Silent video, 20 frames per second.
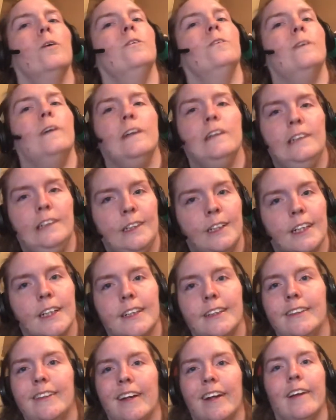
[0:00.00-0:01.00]
with
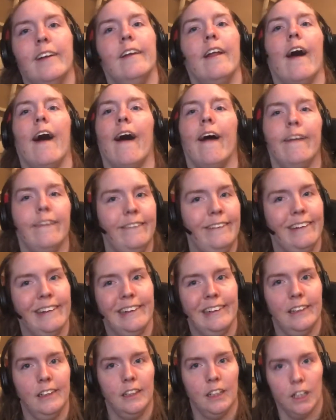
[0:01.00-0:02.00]
children I
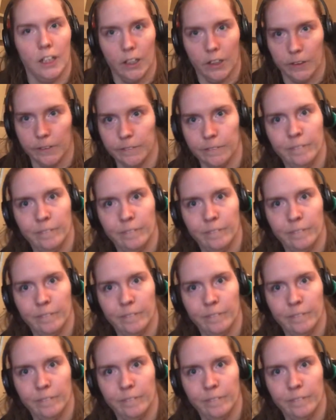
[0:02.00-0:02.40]
didn't know.